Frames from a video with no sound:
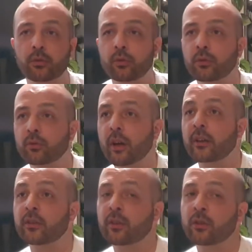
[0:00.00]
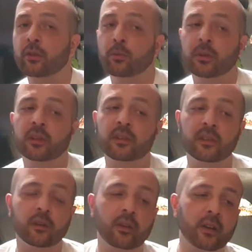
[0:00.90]
to raise the humidity
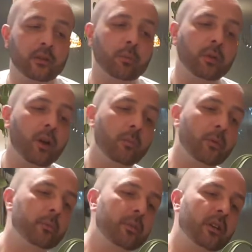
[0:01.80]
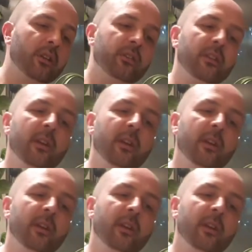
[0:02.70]
around your plant, but because